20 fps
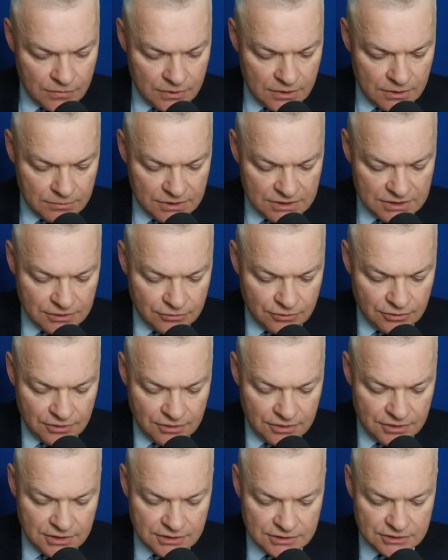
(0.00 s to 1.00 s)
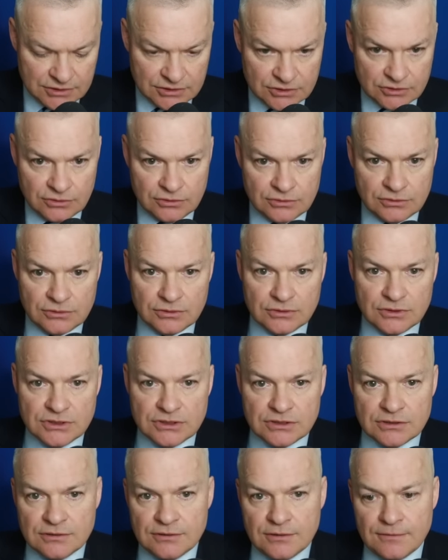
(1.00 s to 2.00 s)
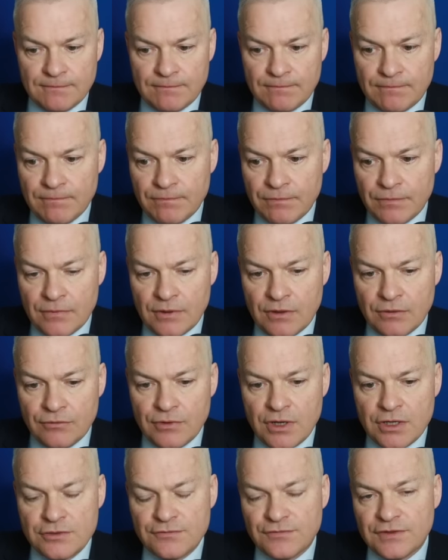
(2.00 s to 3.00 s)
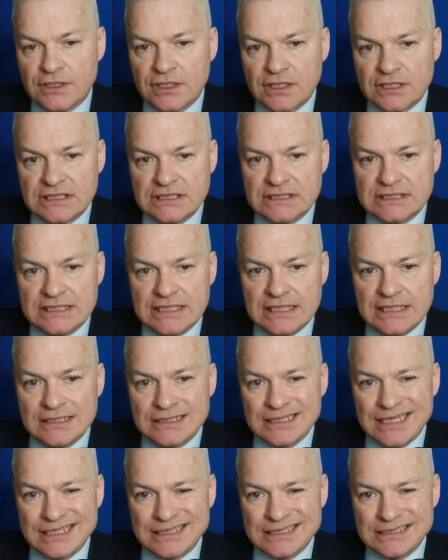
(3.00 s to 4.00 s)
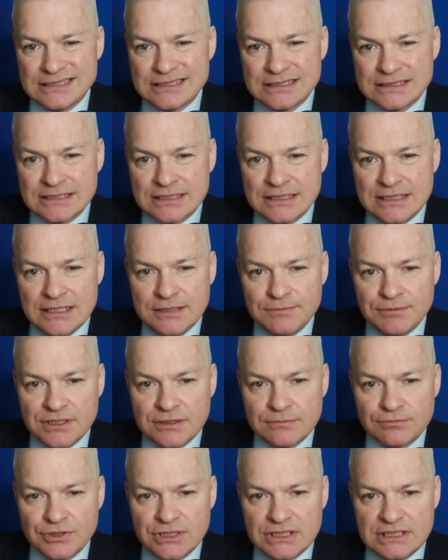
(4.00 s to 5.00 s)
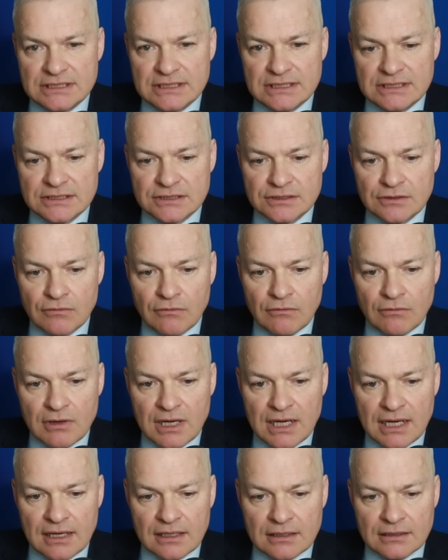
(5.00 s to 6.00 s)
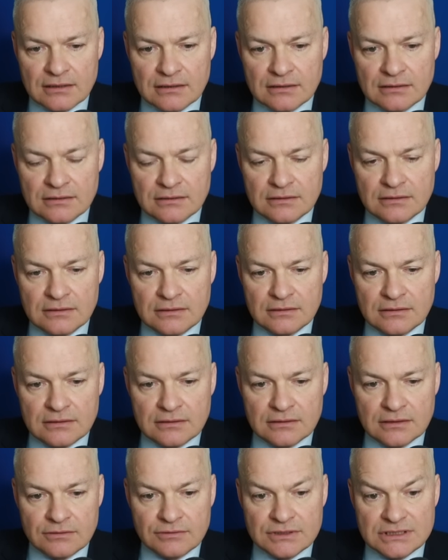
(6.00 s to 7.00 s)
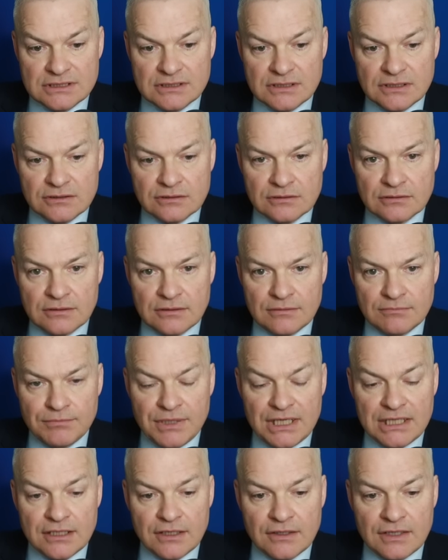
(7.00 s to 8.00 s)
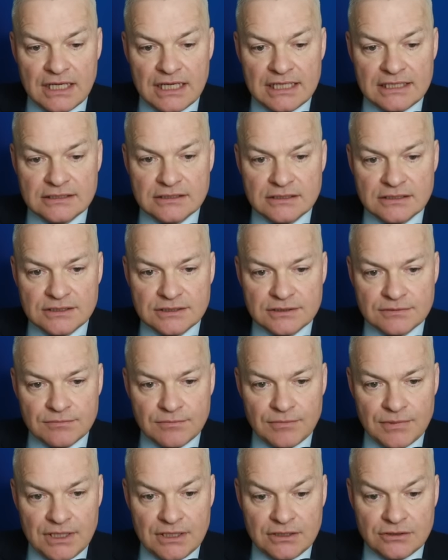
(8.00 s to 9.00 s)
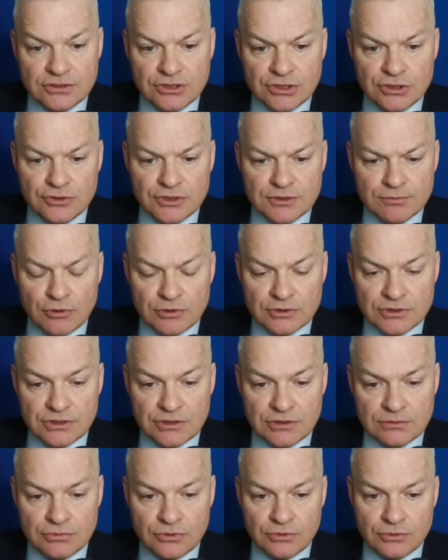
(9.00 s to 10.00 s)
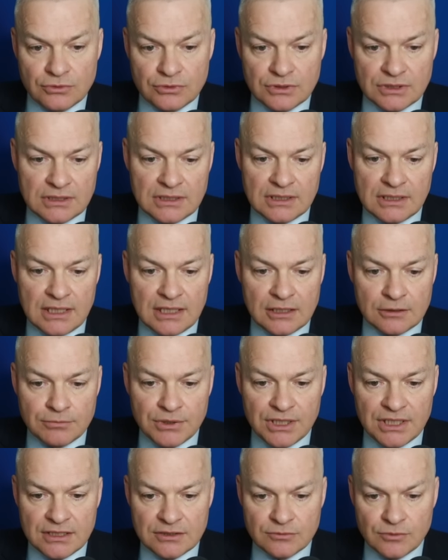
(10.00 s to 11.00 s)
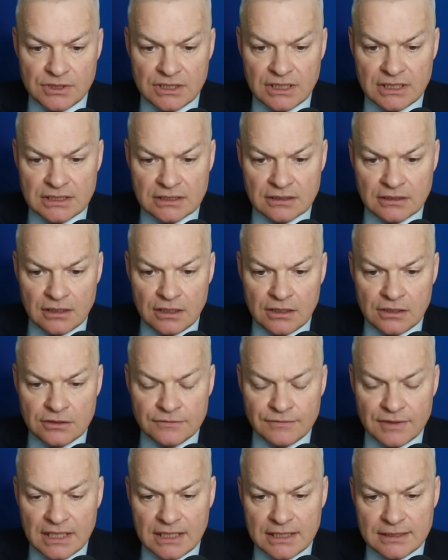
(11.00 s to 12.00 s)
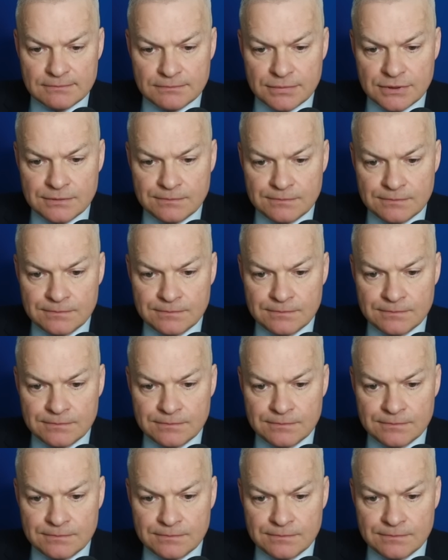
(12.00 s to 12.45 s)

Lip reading: Let me see what this scores. Row for 19, and this is keeping a pretty decent rack. There are still bingo lanes in two spots of the board, albeit with a little overlap.